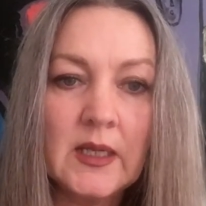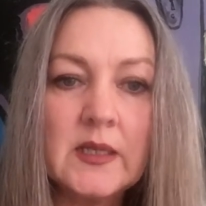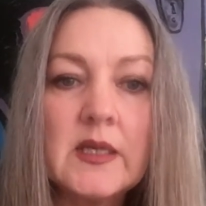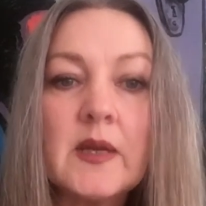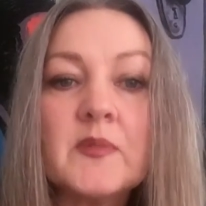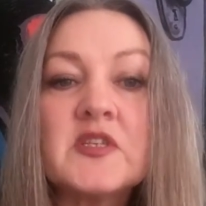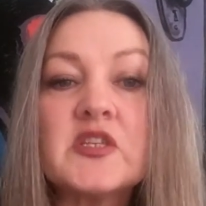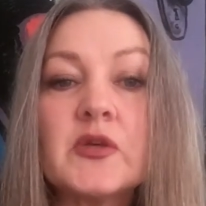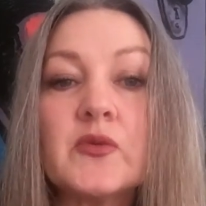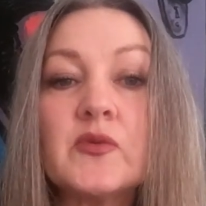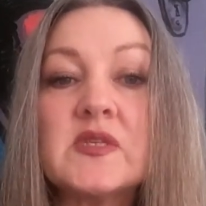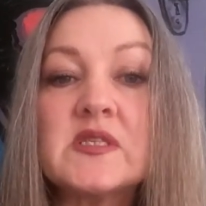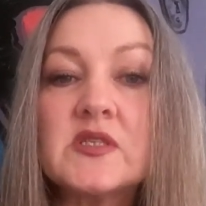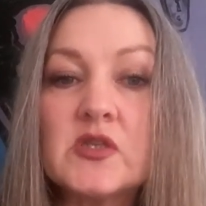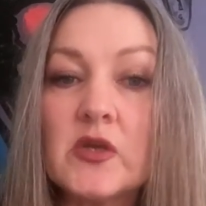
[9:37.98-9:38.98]
Number two
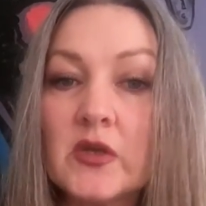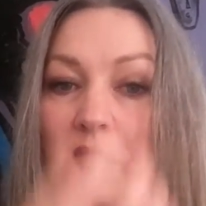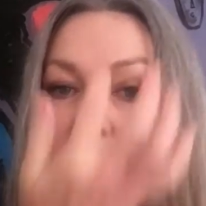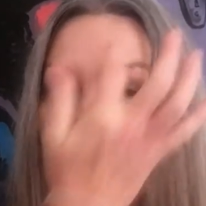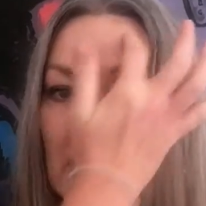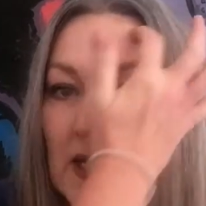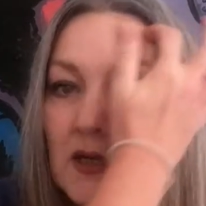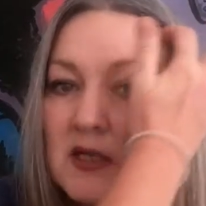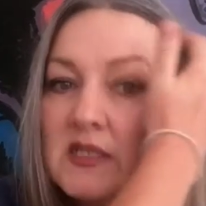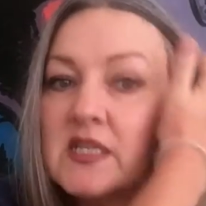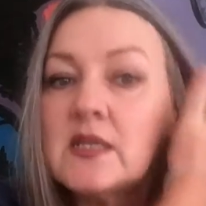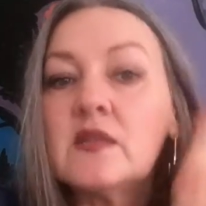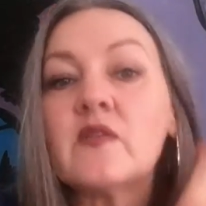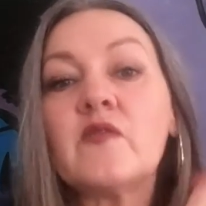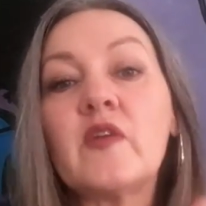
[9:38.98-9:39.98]
is
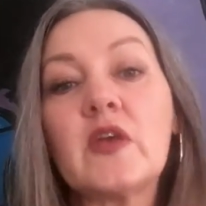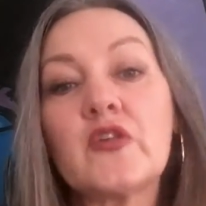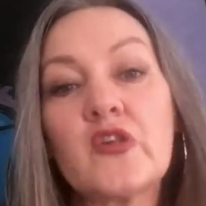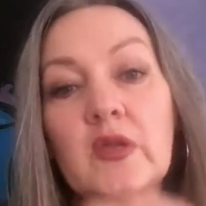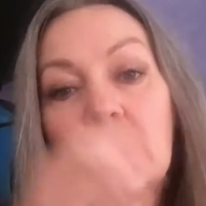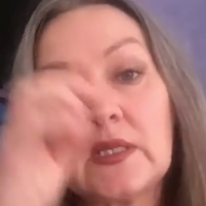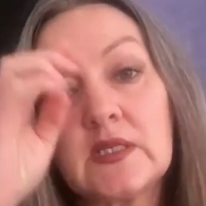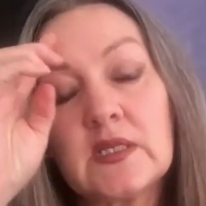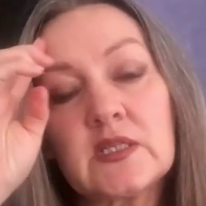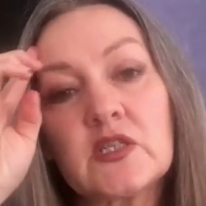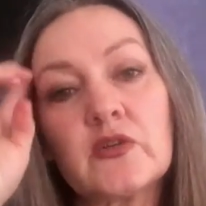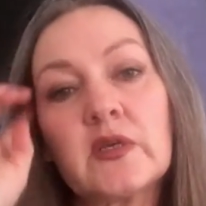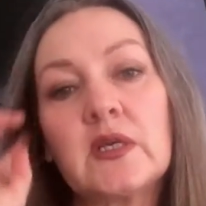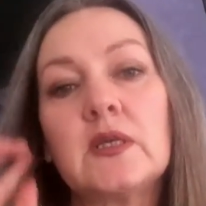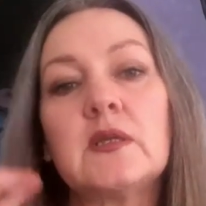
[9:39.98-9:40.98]
circularity in the fashion
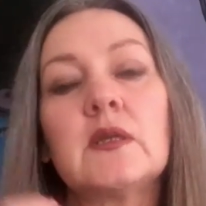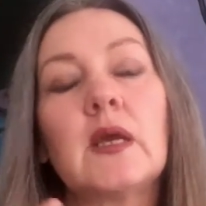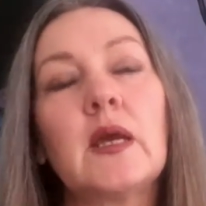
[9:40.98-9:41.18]
industry.